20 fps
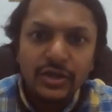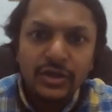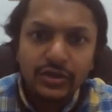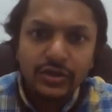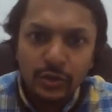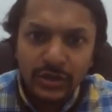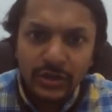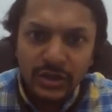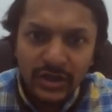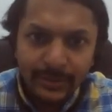
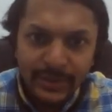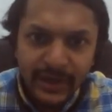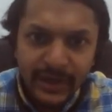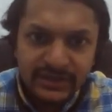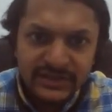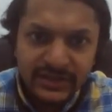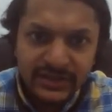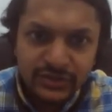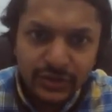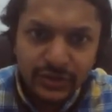total
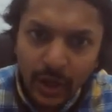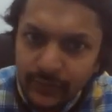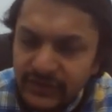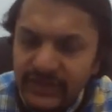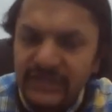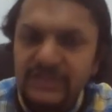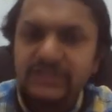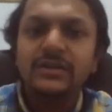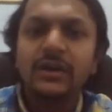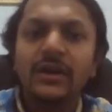capacitance of
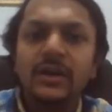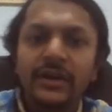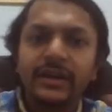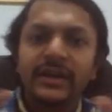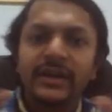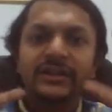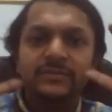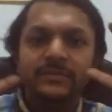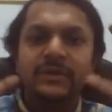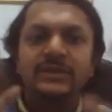these
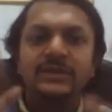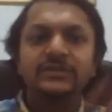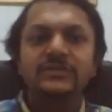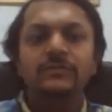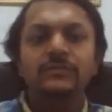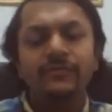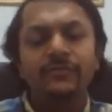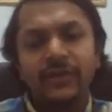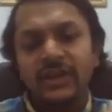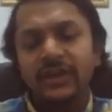arrangements?
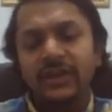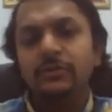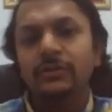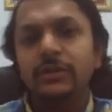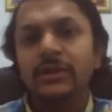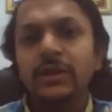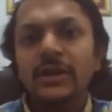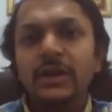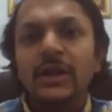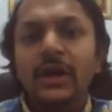Very good.